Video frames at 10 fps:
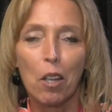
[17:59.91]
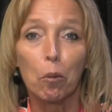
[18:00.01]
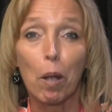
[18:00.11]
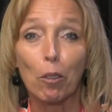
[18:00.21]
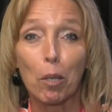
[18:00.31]

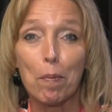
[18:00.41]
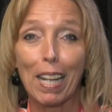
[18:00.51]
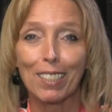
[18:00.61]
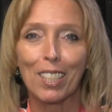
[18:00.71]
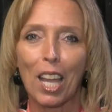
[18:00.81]
Welcome
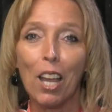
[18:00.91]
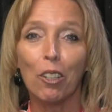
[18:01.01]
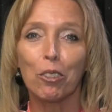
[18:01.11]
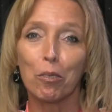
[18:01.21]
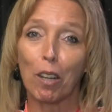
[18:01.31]
back to the
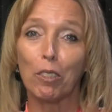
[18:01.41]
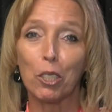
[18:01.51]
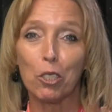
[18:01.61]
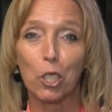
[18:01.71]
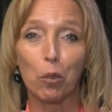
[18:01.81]
Health
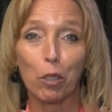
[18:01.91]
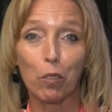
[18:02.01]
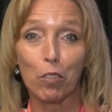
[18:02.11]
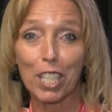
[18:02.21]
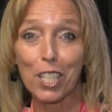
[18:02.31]
Revolution
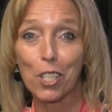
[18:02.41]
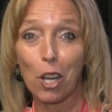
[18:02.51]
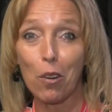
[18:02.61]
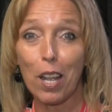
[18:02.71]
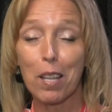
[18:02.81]
with V
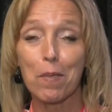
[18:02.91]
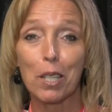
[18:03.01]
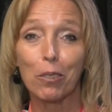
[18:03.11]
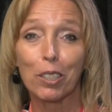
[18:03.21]
Show. I am here with